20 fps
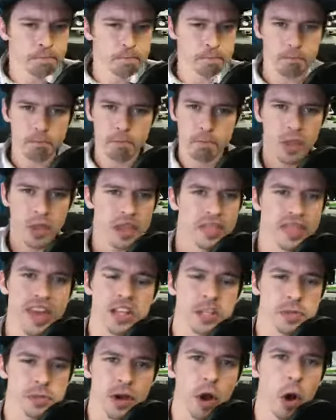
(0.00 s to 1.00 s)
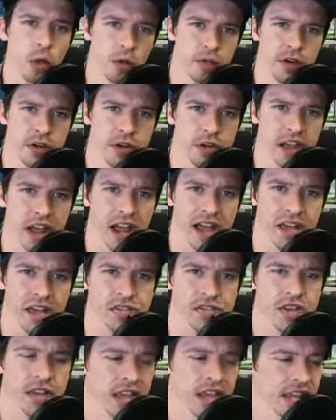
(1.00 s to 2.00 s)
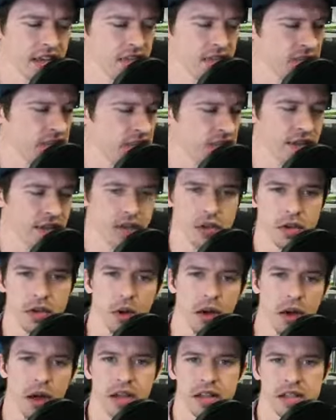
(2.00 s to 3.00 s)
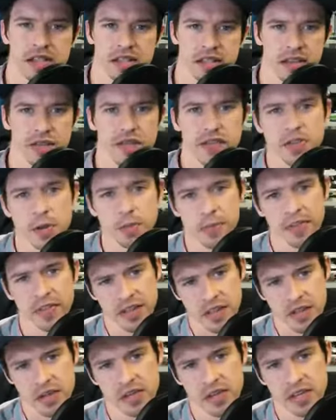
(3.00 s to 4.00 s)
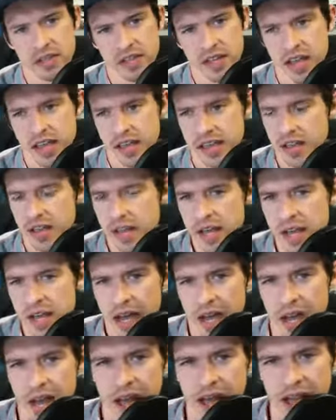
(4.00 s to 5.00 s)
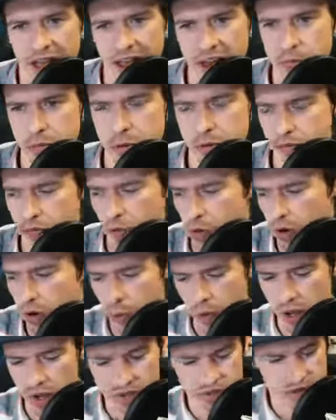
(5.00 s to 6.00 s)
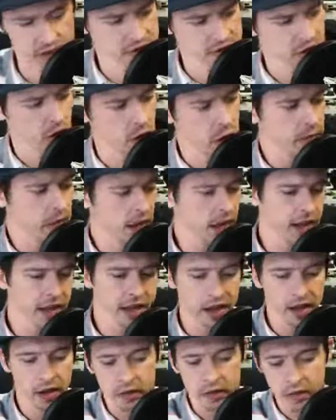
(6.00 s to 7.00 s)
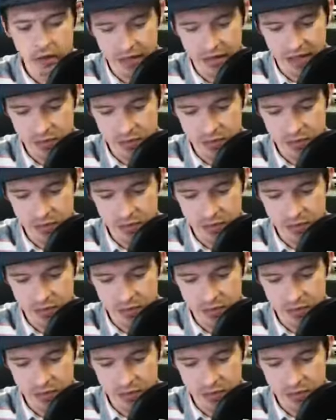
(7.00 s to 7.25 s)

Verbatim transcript: that's my hope for you guys, is to give you something that you can take and move forward with. And so anyhow, that's what's